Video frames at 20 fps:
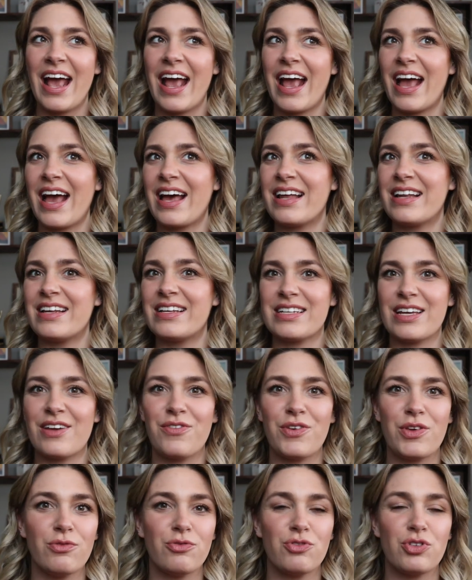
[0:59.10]
And
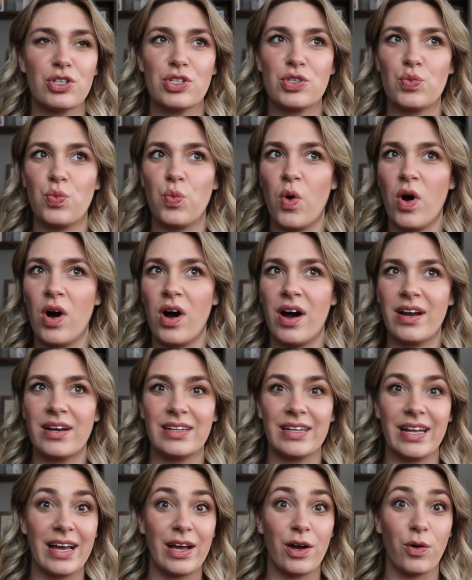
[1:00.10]
if you just
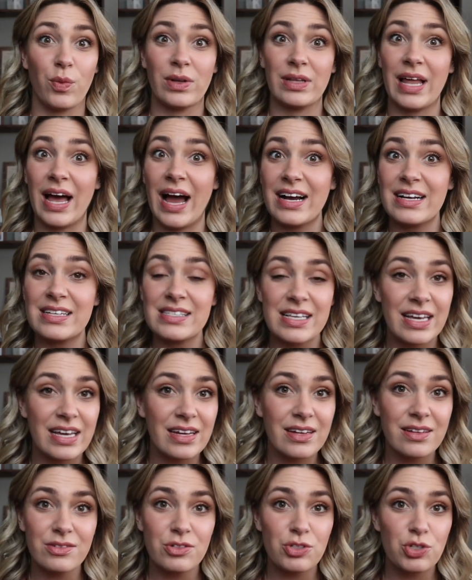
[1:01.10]
want like a
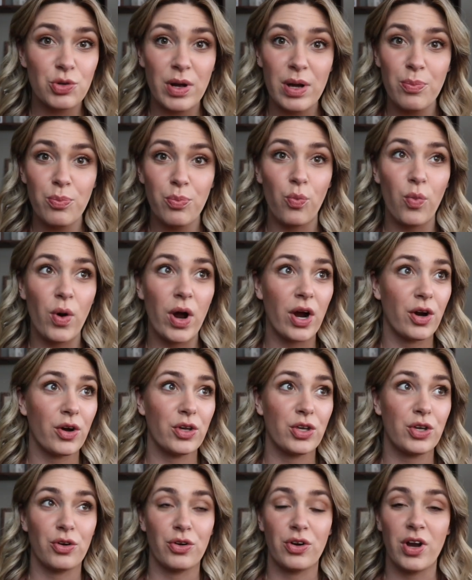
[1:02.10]
relaxing trip where
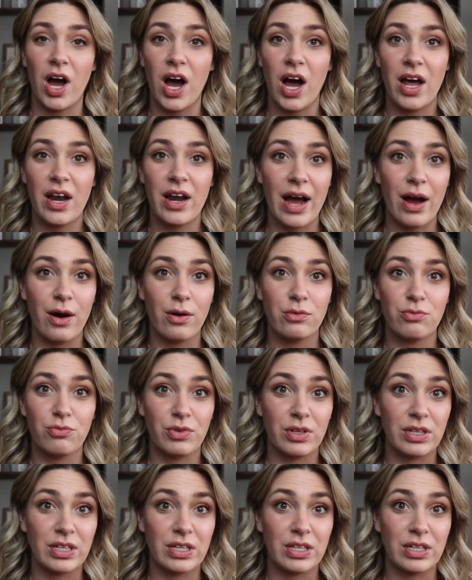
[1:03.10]
you're not out